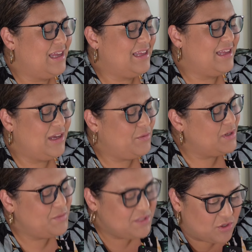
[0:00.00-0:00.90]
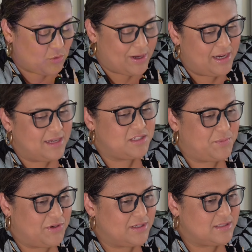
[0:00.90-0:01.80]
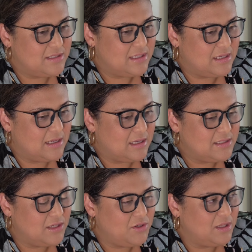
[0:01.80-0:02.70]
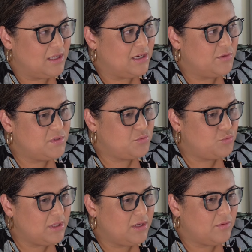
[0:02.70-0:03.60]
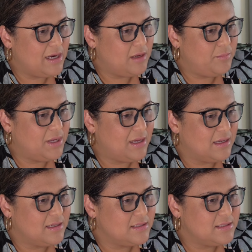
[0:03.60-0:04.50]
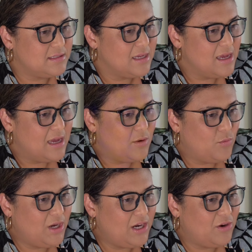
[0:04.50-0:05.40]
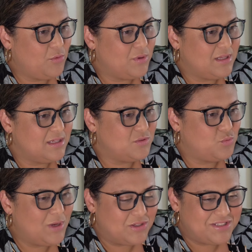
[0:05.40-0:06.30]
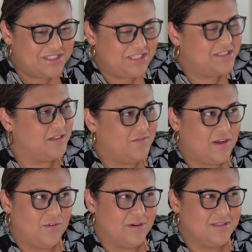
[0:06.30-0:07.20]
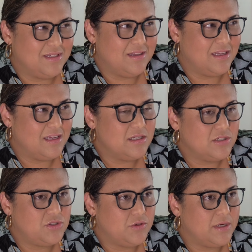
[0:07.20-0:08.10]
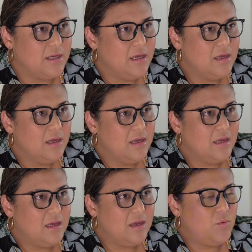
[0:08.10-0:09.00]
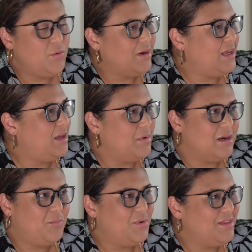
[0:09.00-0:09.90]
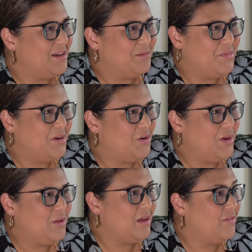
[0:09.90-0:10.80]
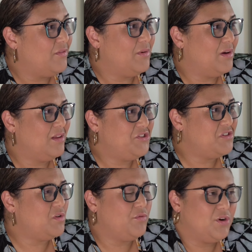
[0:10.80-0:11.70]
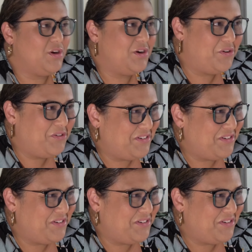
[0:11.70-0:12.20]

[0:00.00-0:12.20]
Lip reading: it was a great experience. I'll tell you, Leon, it was really great, because we're here with these well-seasoned veterans in the industry, and we were keeping up with them. We only have just over a year